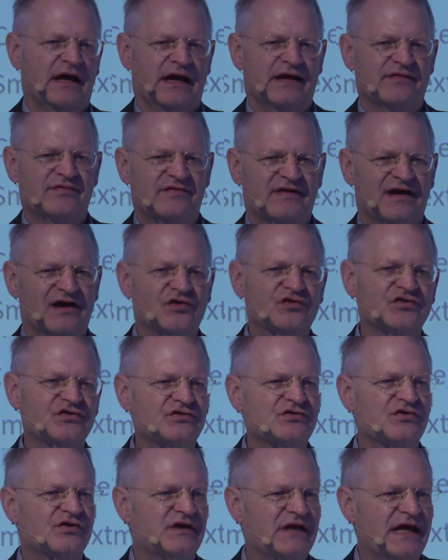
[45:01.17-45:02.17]
and
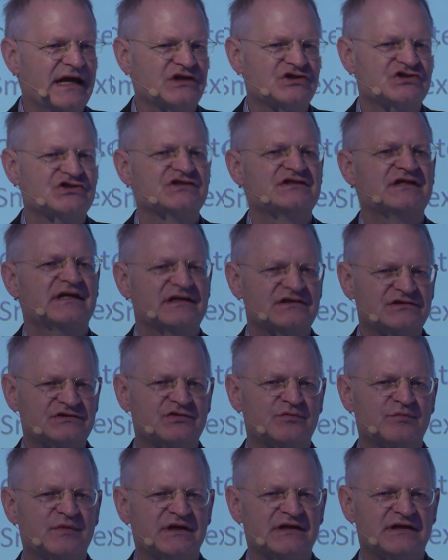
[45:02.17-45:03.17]
1,000 connections has
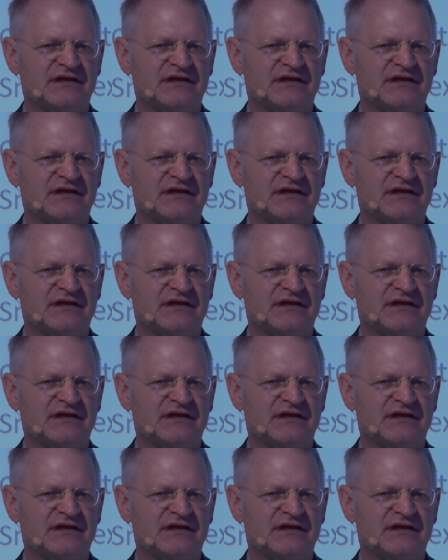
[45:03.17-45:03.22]
to be